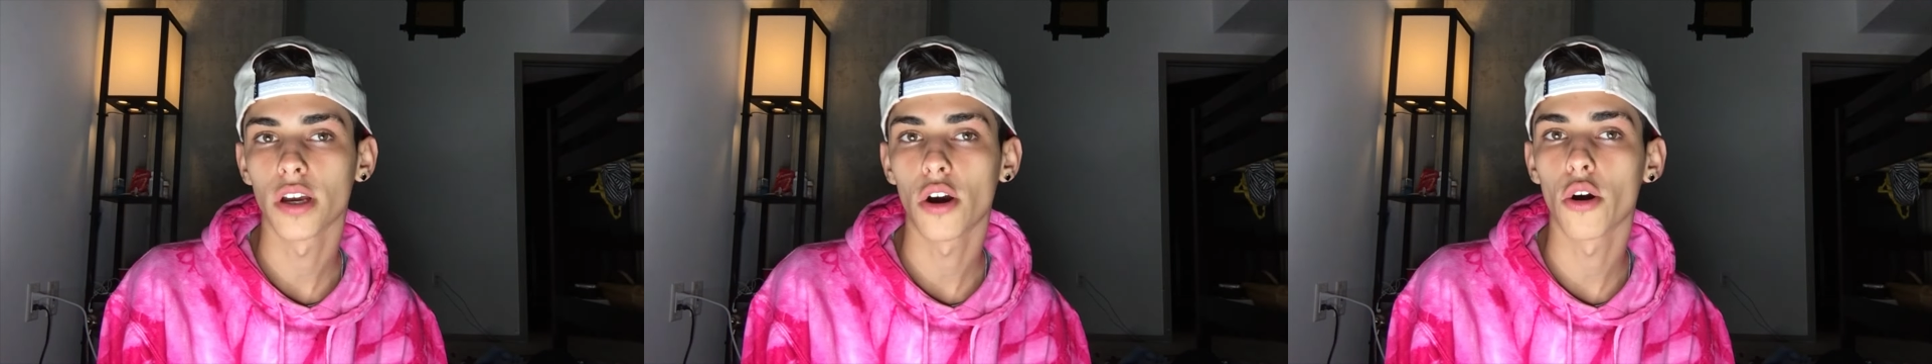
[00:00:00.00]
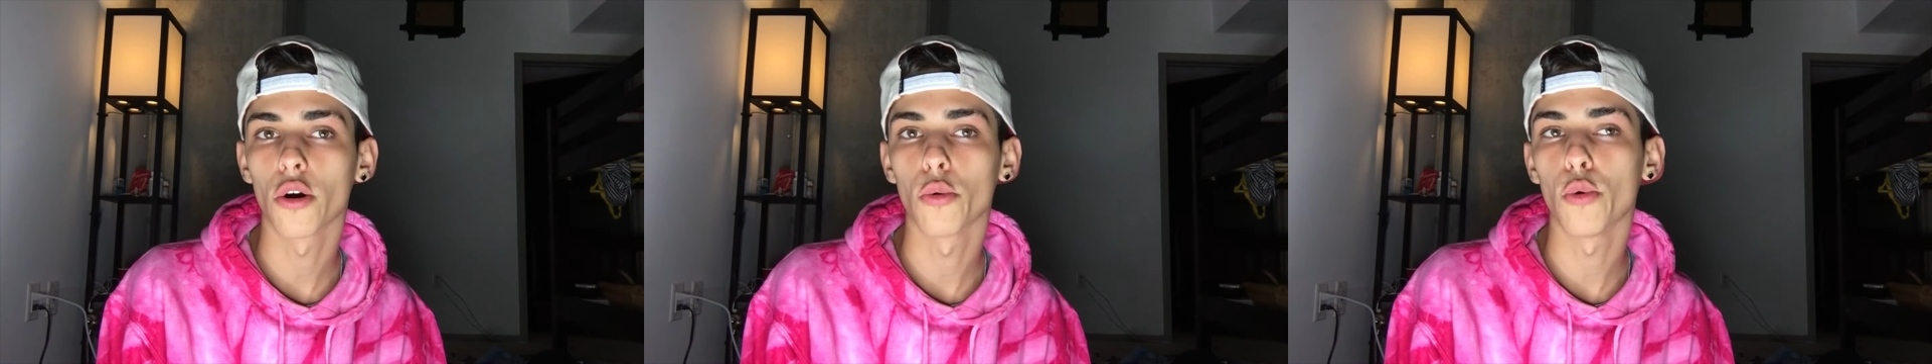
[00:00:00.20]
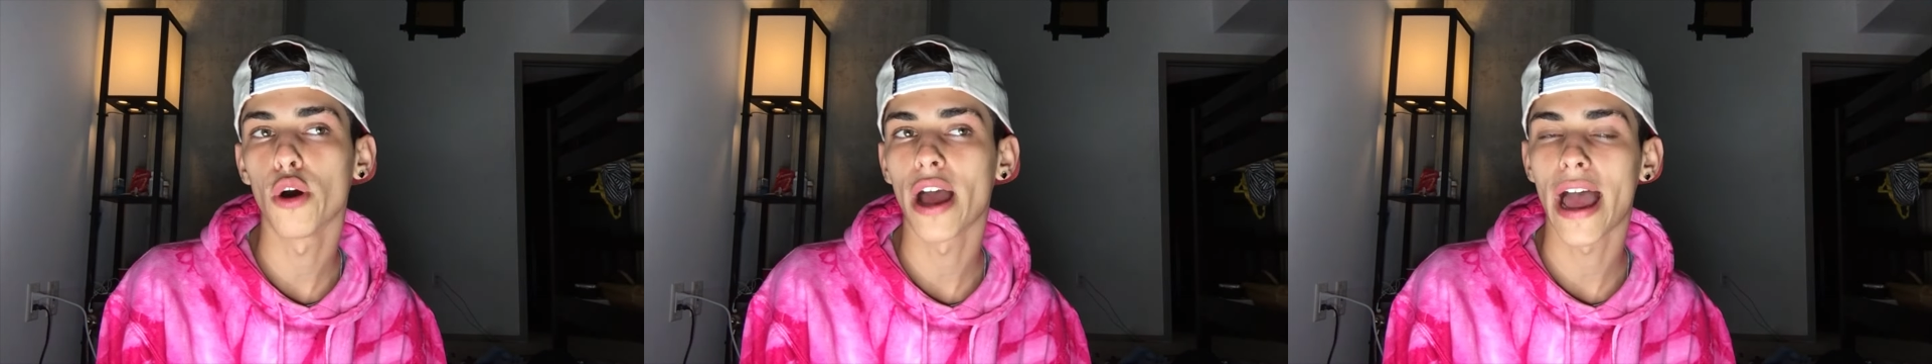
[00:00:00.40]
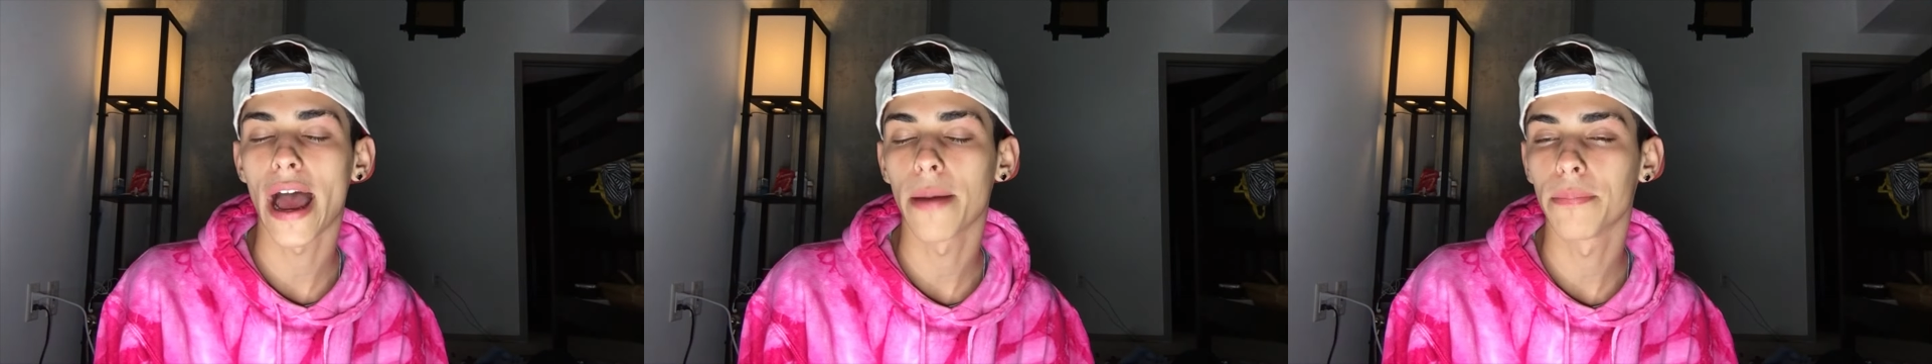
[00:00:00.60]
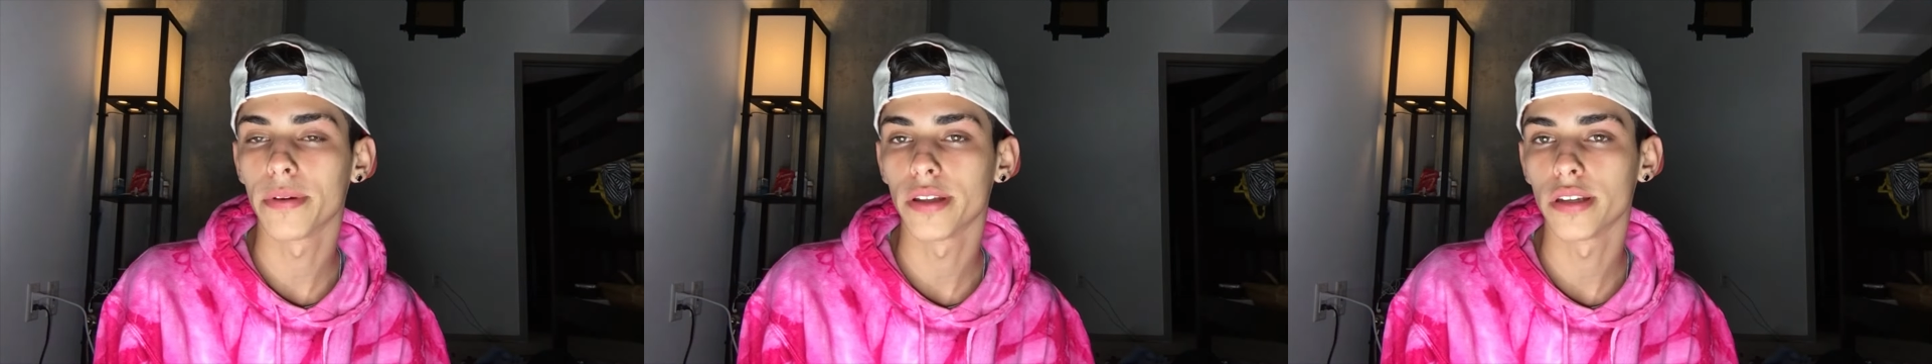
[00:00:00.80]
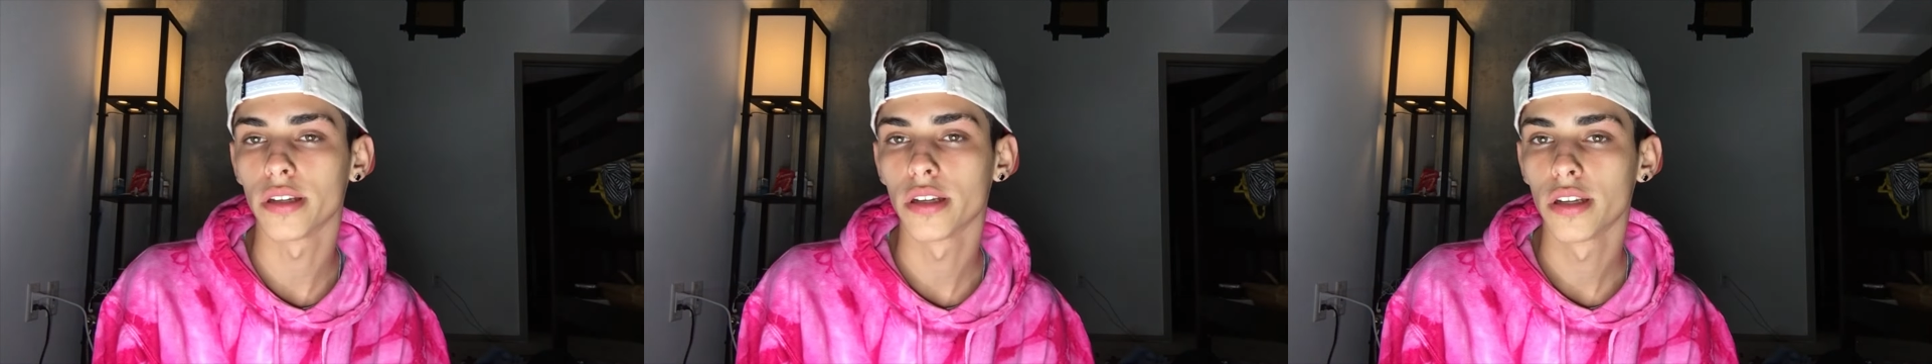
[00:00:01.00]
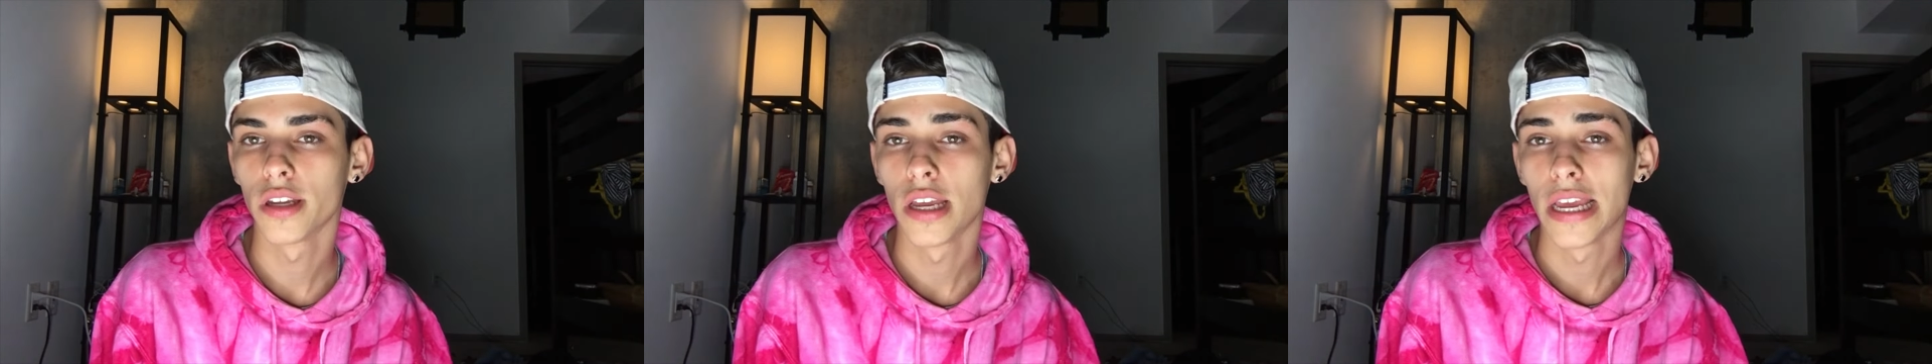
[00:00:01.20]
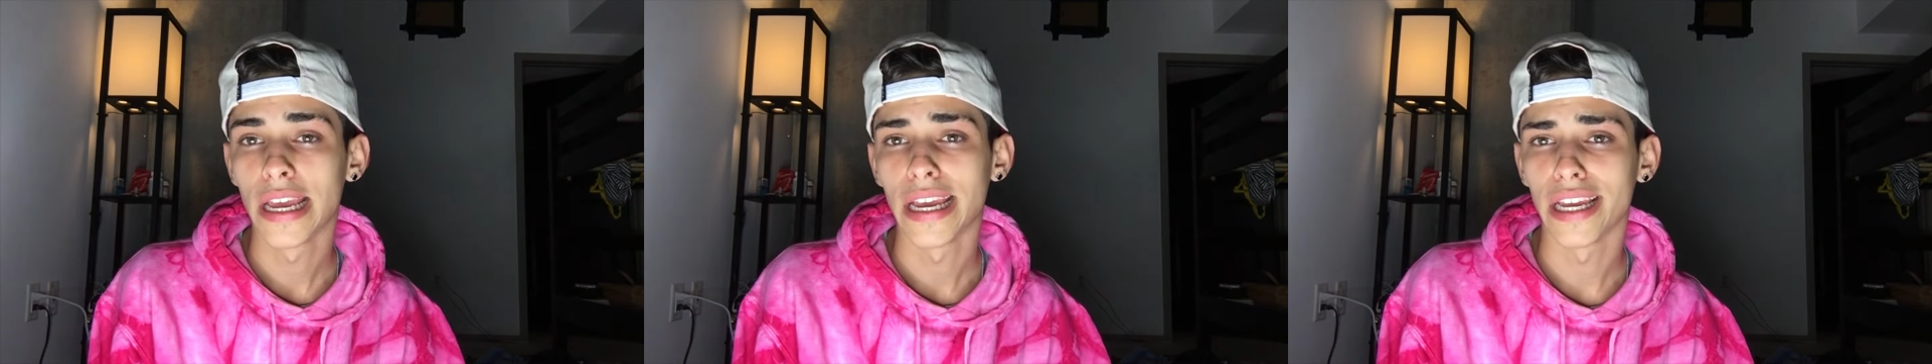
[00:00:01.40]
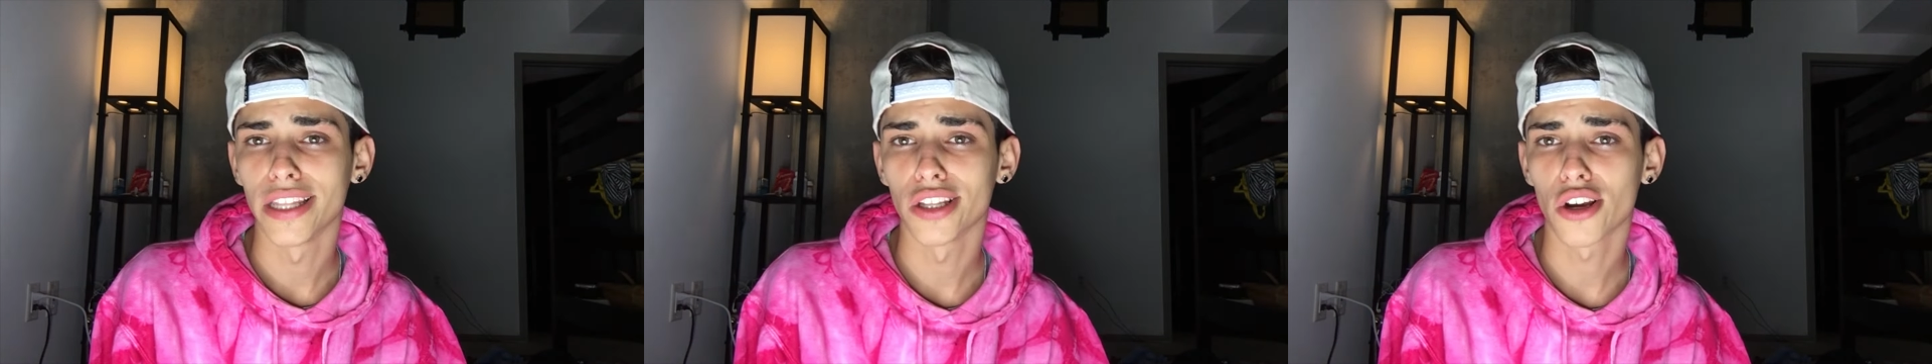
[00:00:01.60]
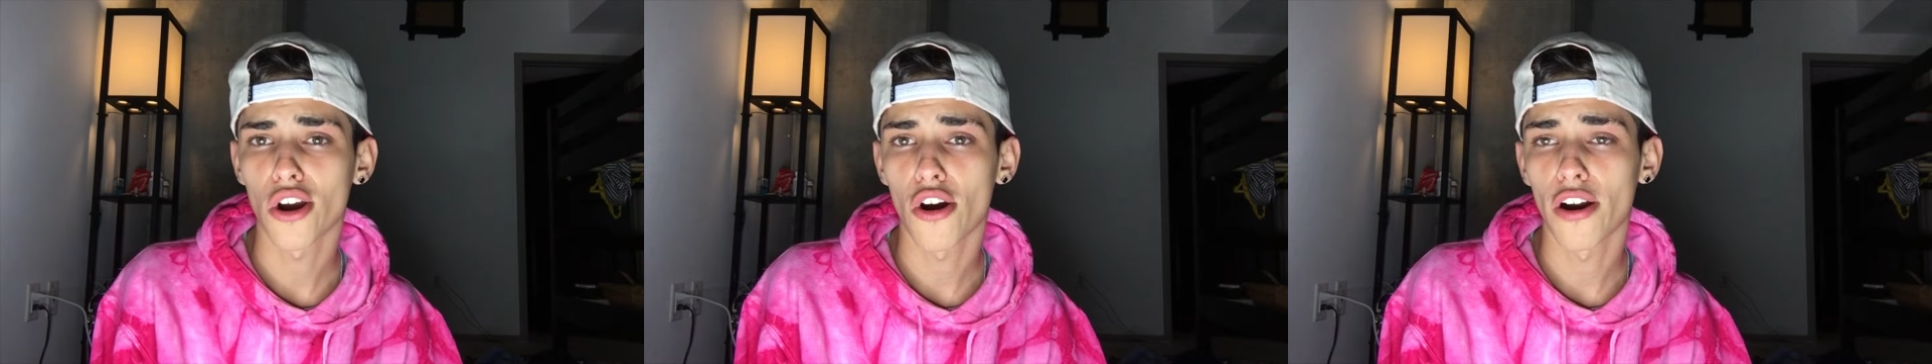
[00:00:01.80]
or what happened in
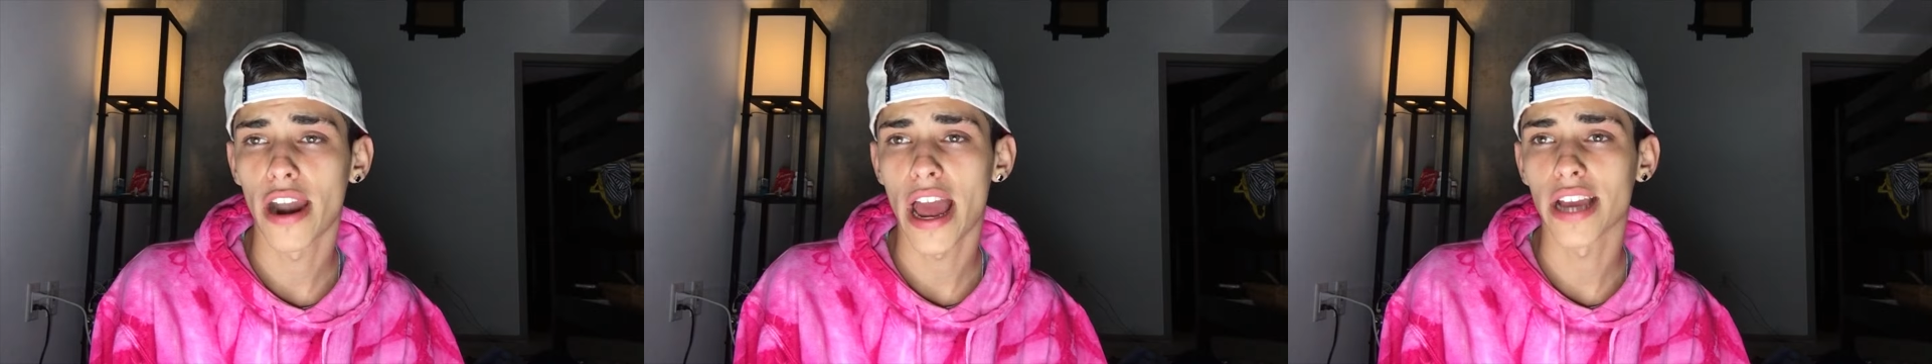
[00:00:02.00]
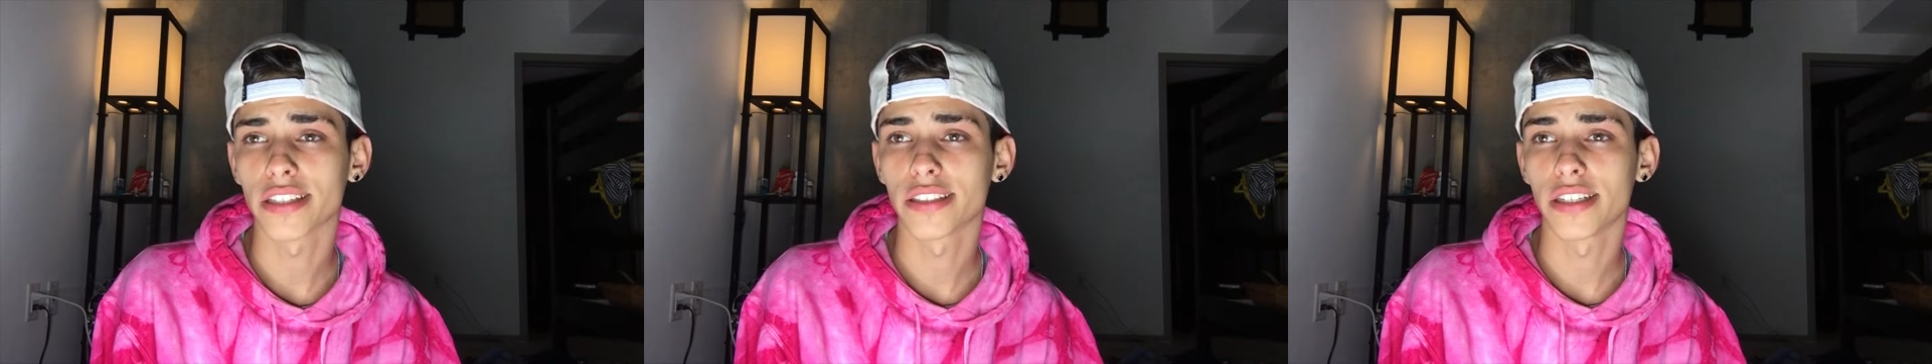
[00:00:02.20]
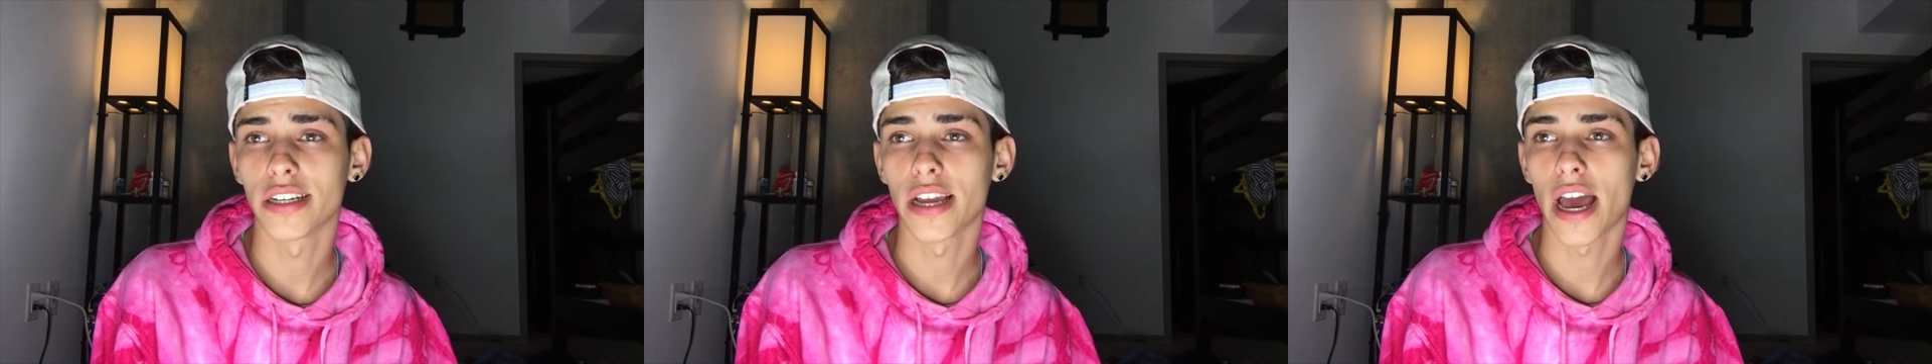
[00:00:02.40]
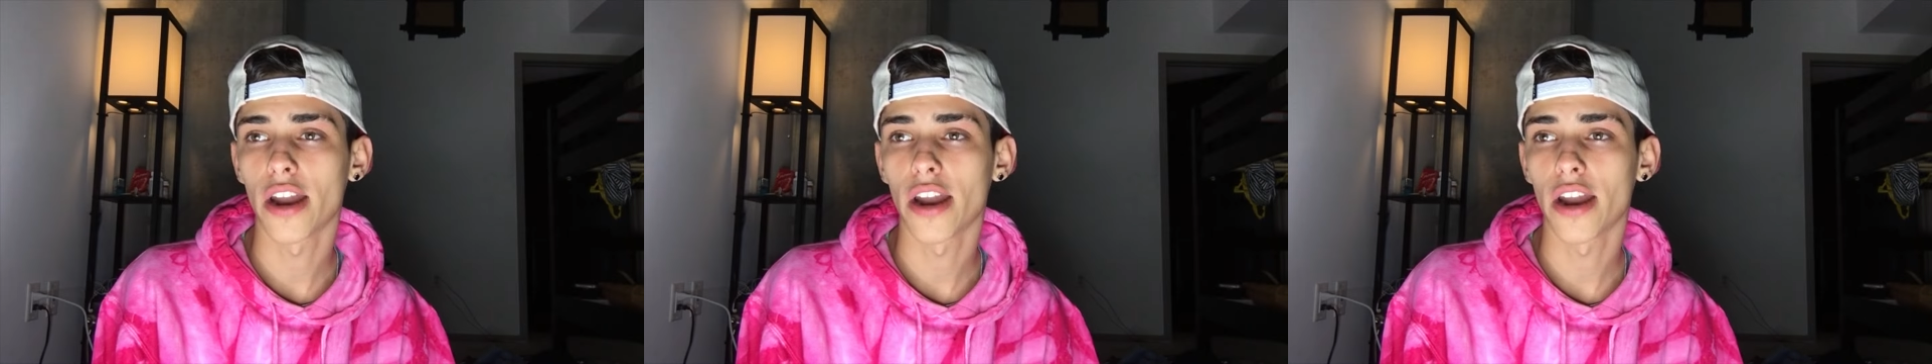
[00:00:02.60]
the car accident.